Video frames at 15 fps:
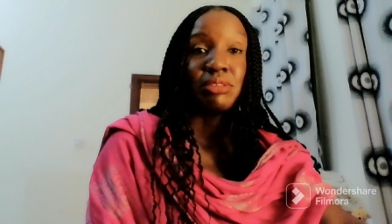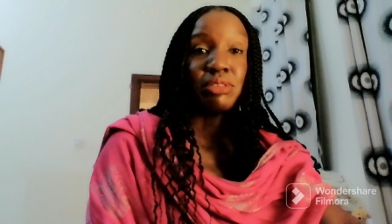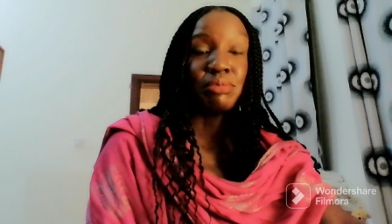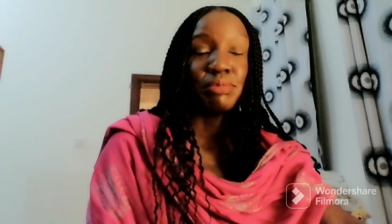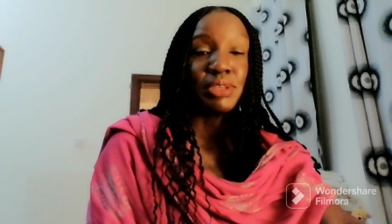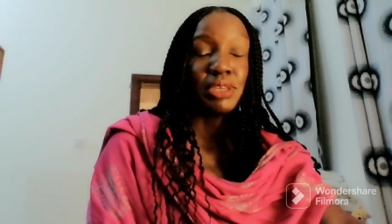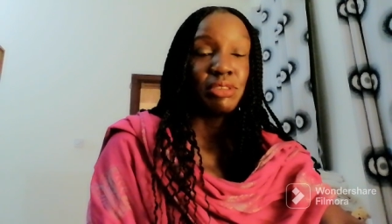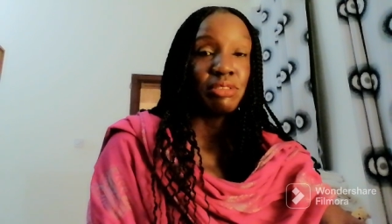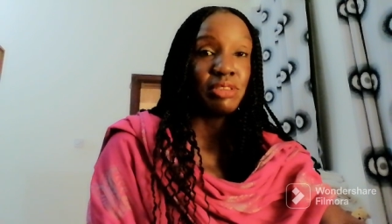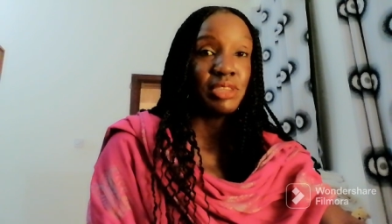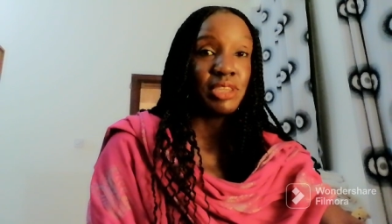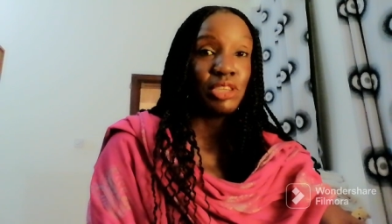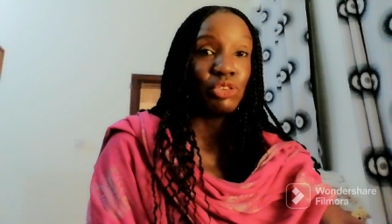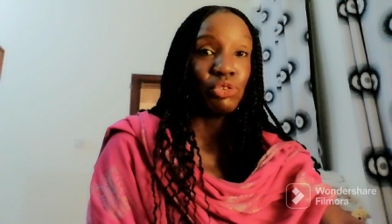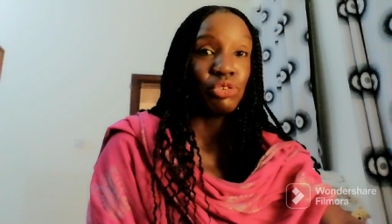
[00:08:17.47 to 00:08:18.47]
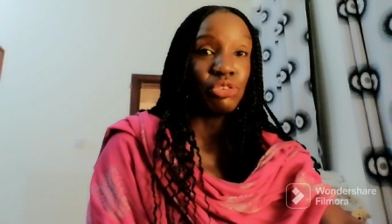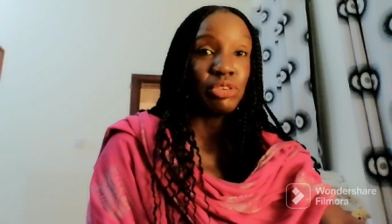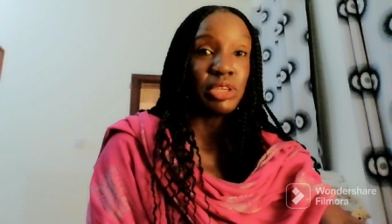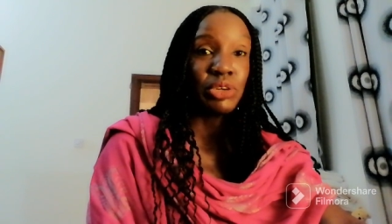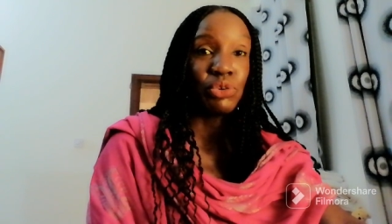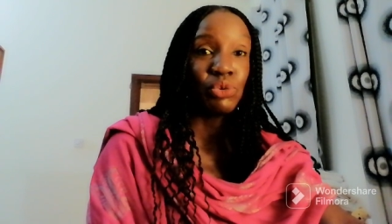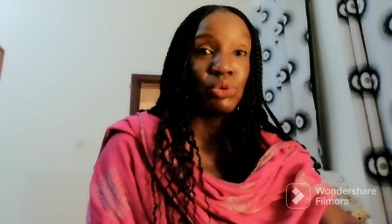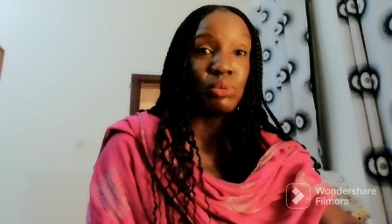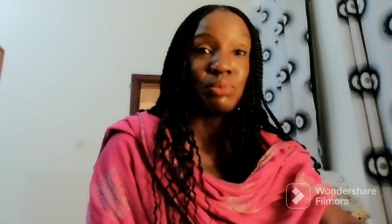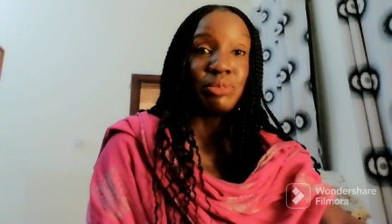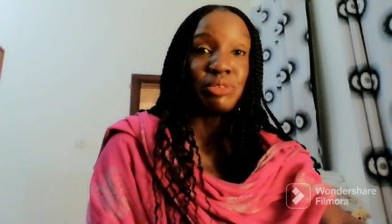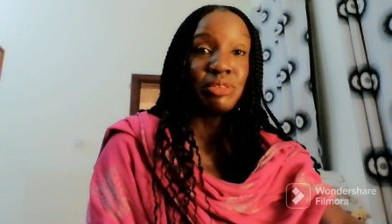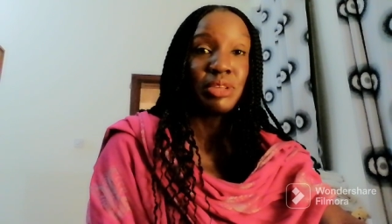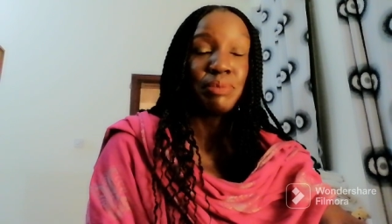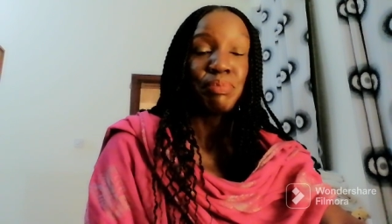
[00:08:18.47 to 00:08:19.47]
sometimes they need to share
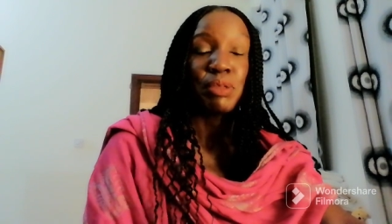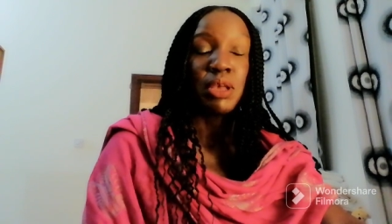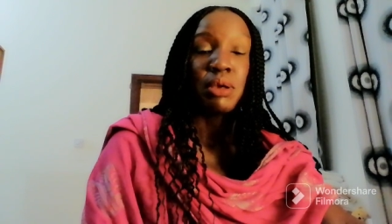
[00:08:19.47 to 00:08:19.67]
rooms.